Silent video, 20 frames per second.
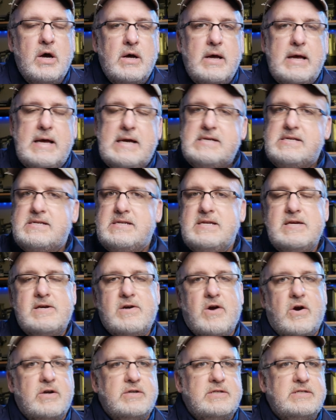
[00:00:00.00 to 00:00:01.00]
SD
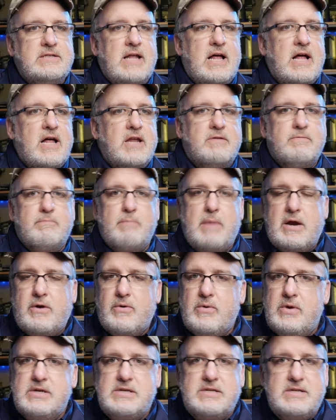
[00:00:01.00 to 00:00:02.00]
card slot,
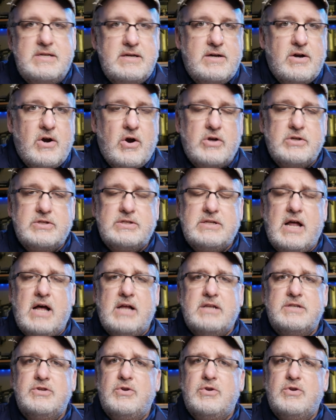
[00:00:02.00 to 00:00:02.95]
micro SD card slots. You